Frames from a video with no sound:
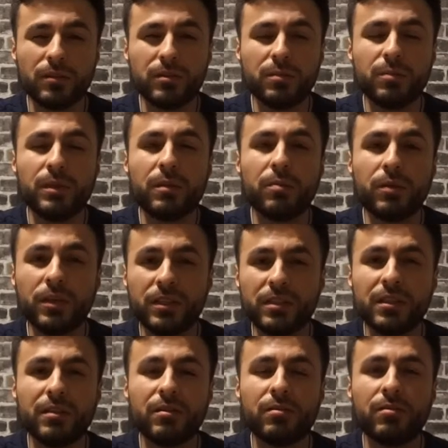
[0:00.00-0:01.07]
just be
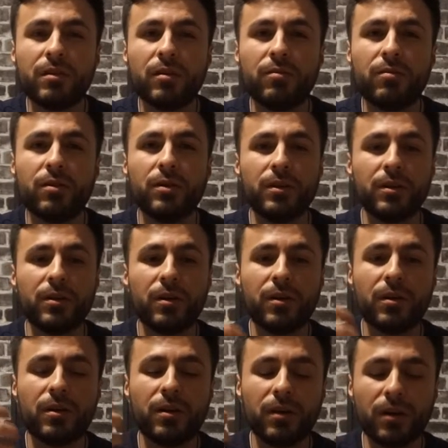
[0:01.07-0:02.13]
appreciative of how far you
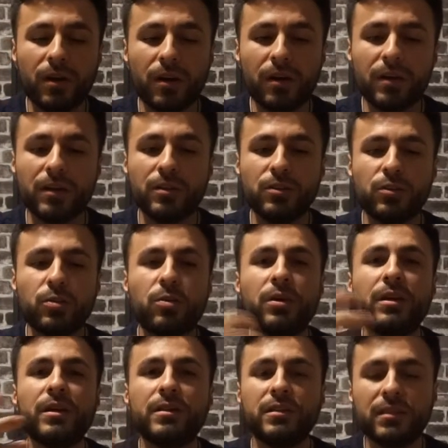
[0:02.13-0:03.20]
got, enjoy
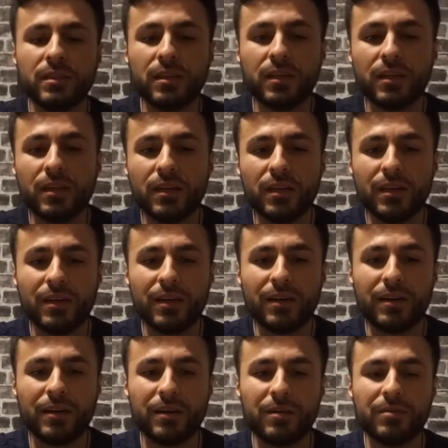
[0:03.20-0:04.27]
it,
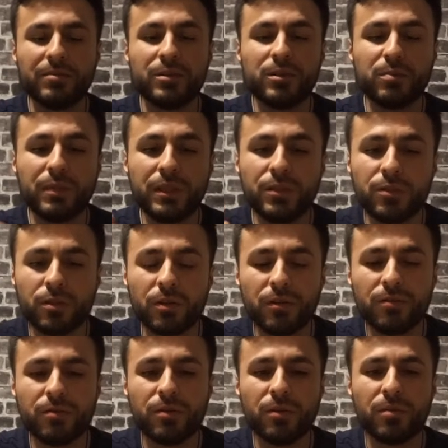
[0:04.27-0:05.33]
just be
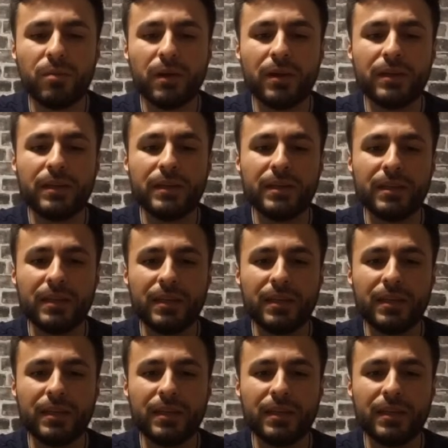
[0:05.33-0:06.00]
joyful about it,